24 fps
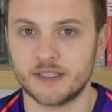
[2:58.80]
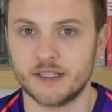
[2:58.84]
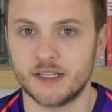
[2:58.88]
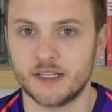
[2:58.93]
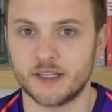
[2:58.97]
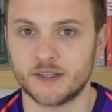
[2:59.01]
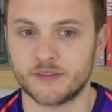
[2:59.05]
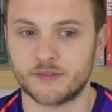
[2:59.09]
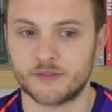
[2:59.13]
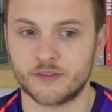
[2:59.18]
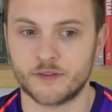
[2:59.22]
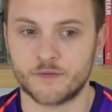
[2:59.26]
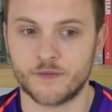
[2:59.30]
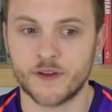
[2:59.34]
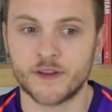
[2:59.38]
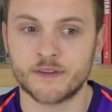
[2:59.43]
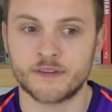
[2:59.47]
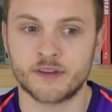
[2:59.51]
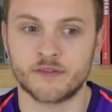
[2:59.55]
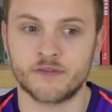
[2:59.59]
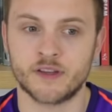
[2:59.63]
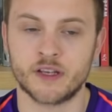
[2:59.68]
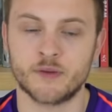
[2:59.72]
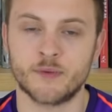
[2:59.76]
it's
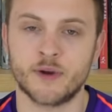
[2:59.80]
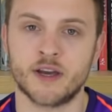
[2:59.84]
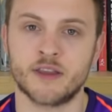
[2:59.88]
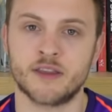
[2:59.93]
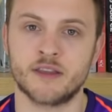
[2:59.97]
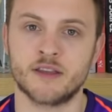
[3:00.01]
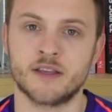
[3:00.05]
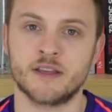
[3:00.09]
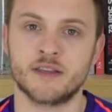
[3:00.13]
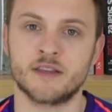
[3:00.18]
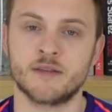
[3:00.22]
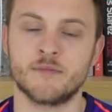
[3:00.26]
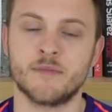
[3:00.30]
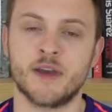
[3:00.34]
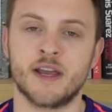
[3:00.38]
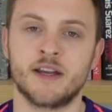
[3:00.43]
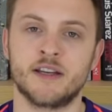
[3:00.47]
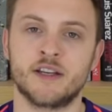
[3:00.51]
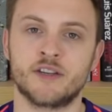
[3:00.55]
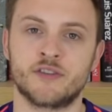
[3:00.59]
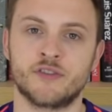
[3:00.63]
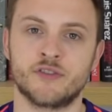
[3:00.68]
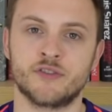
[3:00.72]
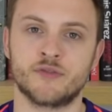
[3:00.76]
defensively where the, the
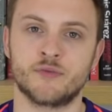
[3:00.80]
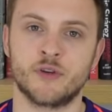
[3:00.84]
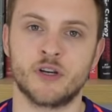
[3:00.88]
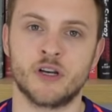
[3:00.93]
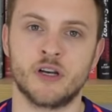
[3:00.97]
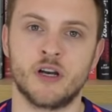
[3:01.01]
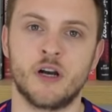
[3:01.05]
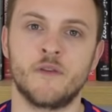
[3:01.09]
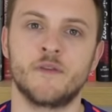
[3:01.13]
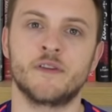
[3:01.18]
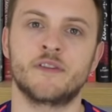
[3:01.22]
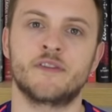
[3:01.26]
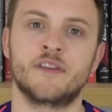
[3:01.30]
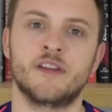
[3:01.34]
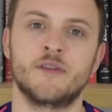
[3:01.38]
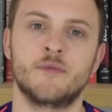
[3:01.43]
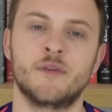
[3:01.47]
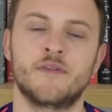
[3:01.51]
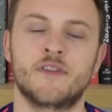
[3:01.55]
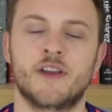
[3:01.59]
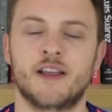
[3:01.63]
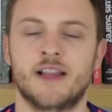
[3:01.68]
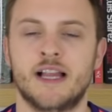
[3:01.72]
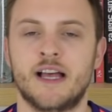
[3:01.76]
main issues were. Obviously,
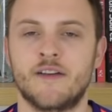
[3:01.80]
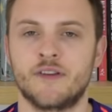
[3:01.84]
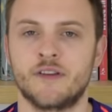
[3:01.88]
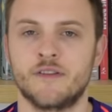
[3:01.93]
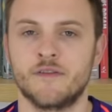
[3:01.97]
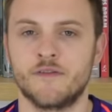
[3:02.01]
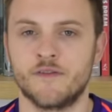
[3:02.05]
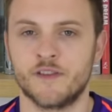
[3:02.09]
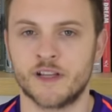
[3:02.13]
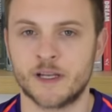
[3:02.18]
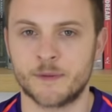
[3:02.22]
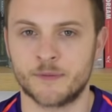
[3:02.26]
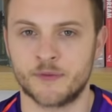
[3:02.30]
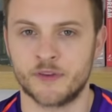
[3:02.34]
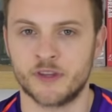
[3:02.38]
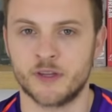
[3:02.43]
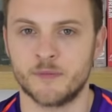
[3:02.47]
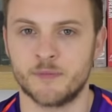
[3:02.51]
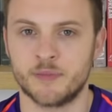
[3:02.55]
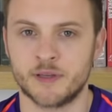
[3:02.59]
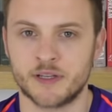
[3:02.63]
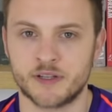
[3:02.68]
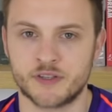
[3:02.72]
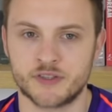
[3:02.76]
with Klavan and Phillips on the
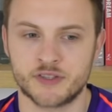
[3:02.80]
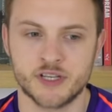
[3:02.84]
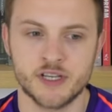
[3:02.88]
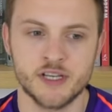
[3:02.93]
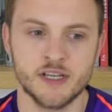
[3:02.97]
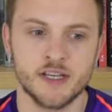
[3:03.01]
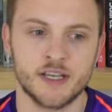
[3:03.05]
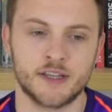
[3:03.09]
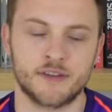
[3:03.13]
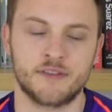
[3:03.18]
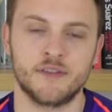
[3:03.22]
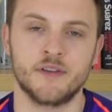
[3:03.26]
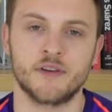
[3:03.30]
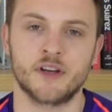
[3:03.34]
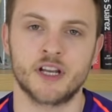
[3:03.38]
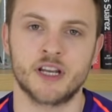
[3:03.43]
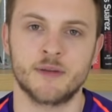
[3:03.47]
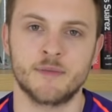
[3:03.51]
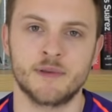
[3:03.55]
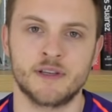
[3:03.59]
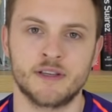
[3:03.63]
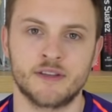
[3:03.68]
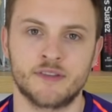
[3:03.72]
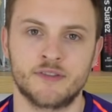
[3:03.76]
pitch, it's not going
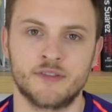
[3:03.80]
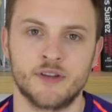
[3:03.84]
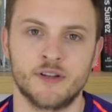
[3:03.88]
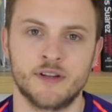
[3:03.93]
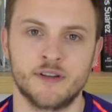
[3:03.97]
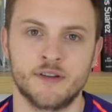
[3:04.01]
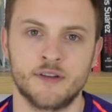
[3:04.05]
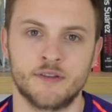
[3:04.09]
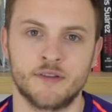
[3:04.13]
to be as solid